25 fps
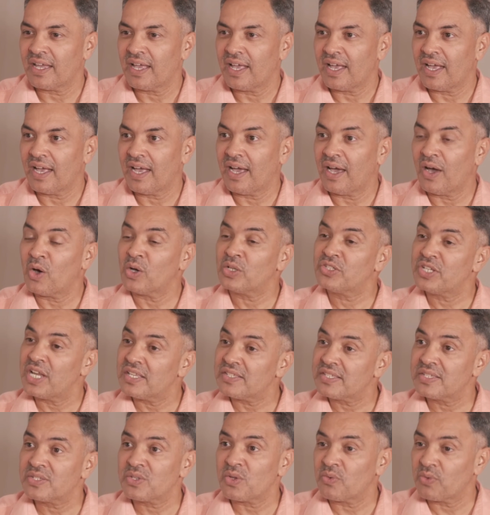Or chances of
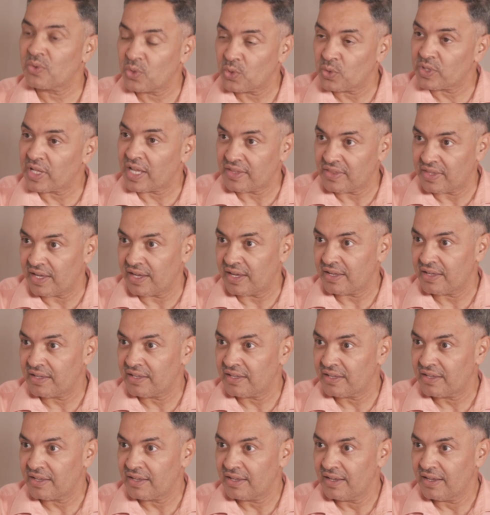growth are there.
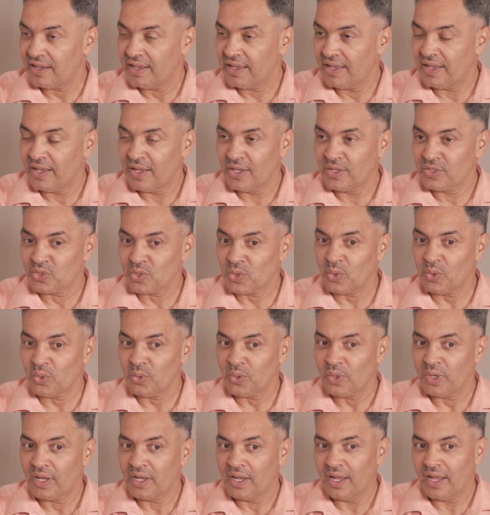So,
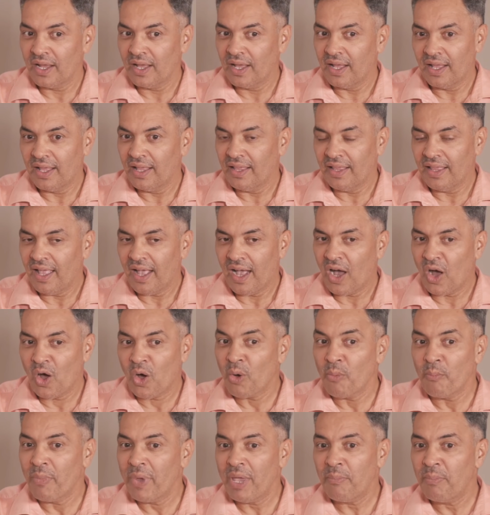or
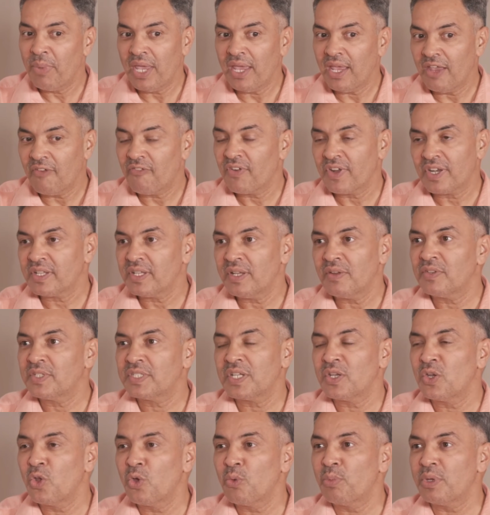maybe if it's a new
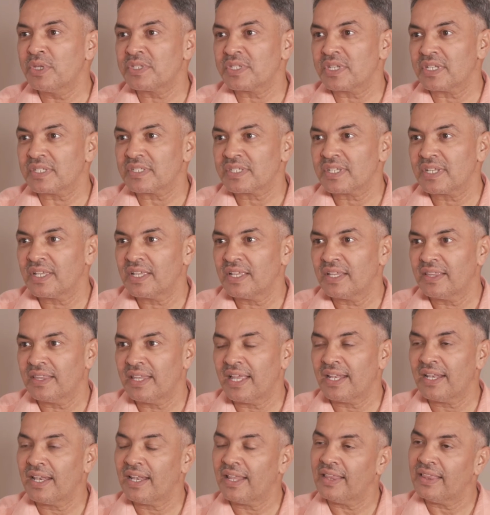business, then
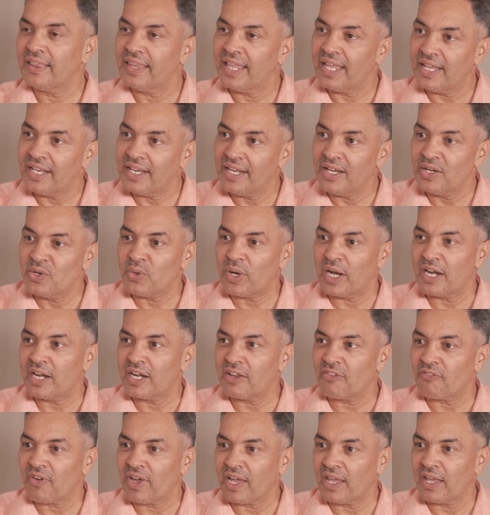they need to identify
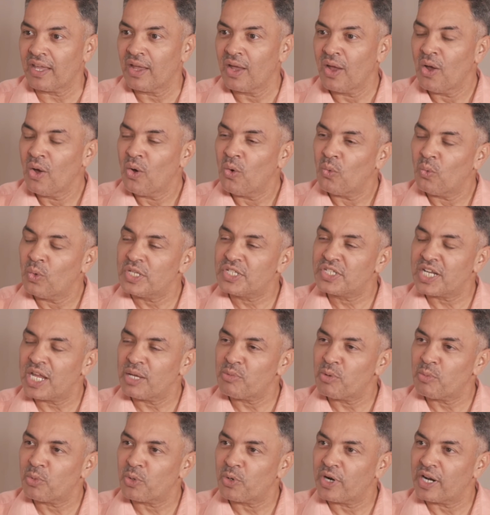which type of
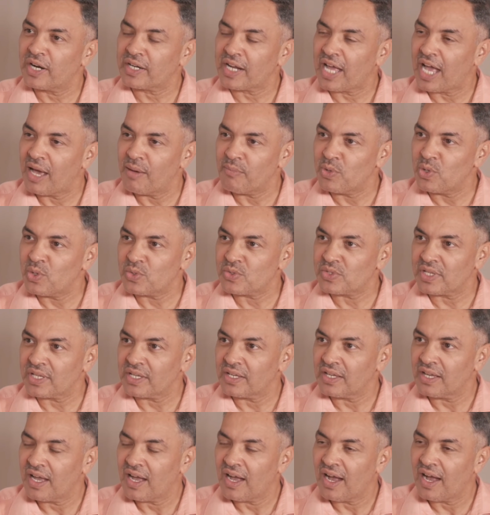product I'm using.
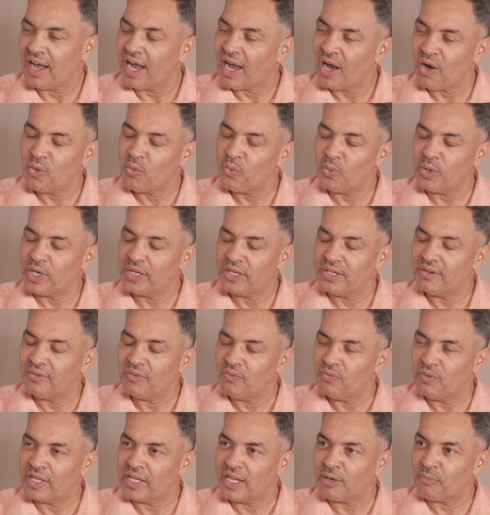How we can
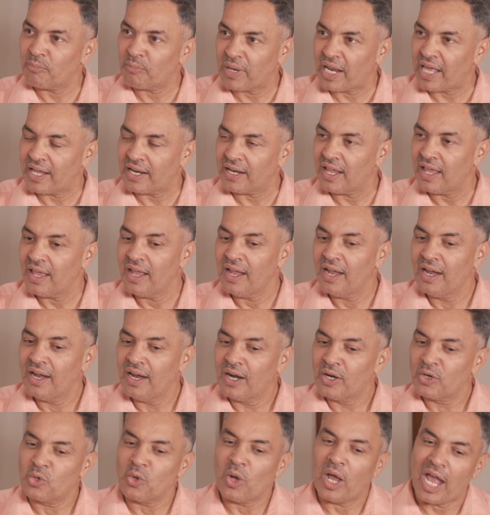plan to
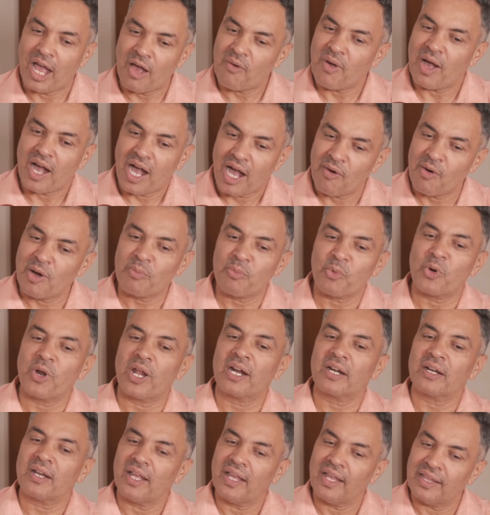have our product
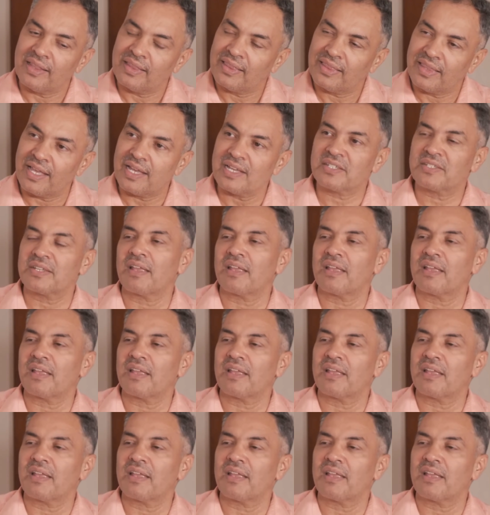in their shelf.